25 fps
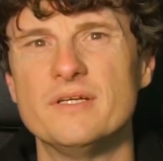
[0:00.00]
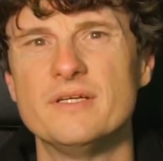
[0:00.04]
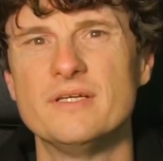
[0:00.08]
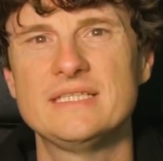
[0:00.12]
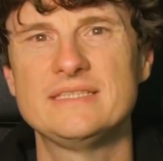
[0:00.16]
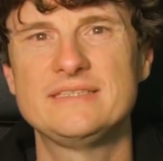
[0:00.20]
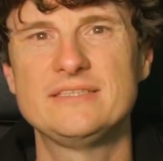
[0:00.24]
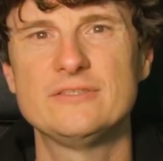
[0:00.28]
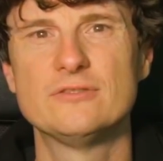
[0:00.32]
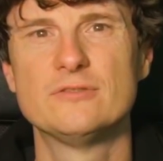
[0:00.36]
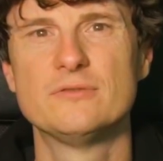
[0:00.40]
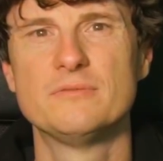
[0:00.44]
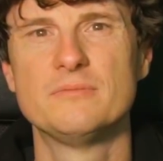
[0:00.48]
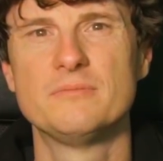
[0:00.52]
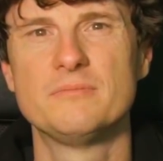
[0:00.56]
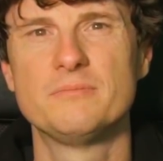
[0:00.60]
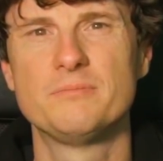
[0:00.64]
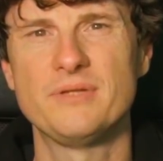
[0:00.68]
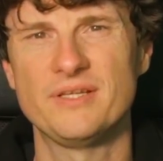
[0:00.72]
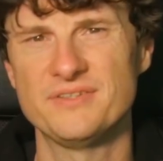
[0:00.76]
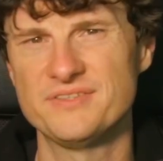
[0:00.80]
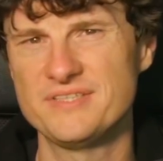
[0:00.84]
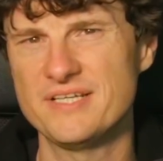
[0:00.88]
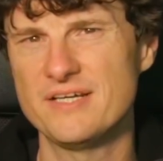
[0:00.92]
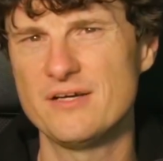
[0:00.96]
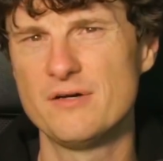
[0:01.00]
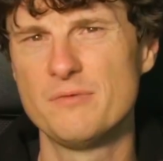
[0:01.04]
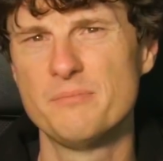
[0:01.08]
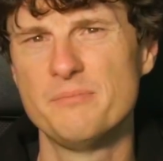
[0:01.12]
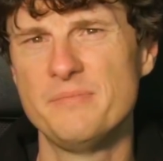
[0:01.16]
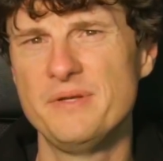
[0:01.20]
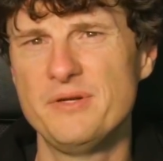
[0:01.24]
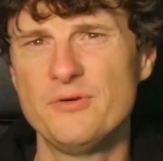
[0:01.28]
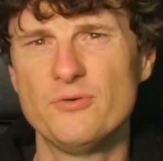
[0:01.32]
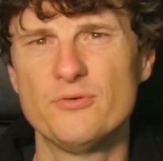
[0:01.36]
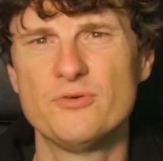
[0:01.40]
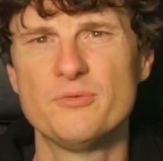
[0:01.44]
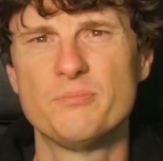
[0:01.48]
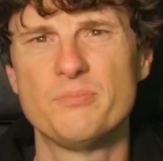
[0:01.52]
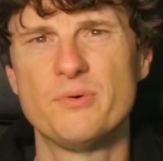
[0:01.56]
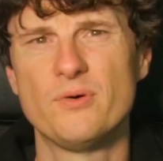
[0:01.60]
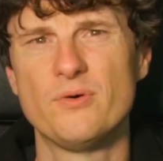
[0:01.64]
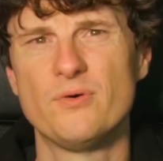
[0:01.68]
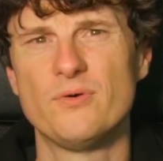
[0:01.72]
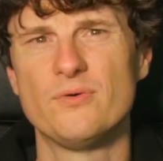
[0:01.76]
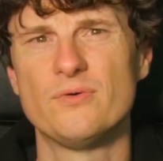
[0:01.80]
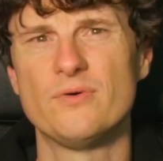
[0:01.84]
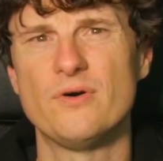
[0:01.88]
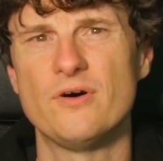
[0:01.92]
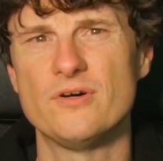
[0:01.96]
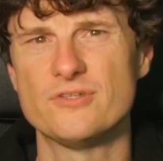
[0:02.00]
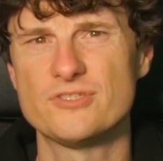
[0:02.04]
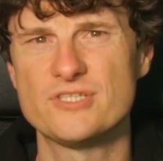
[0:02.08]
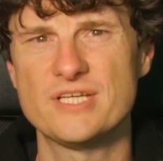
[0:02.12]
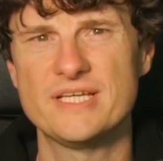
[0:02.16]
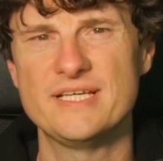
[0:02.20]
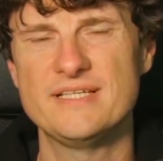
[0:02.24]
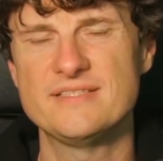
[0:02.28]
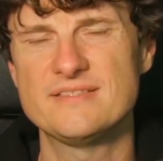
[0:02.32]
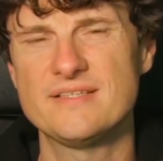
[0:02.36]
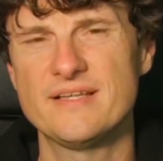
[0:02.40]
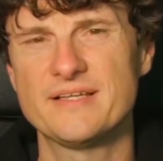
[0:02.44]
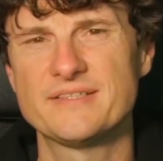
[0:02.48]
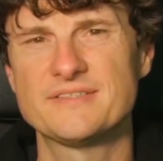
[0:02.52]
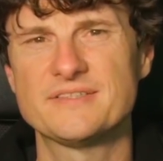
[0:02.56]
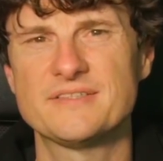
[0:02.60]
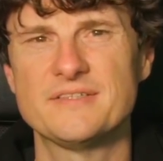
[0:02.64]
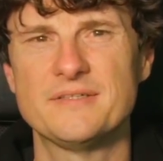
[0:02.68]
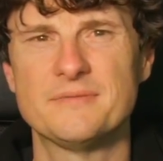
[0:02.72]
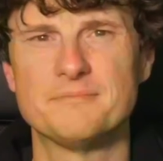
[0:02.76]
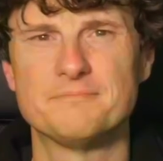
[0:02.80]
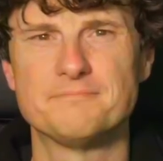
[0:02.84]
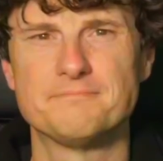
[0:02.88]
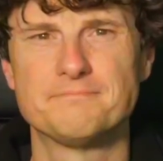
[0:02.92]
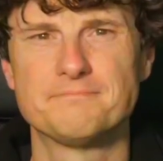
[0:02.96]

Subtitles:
Until Blundell middled a ball onto his leg stump.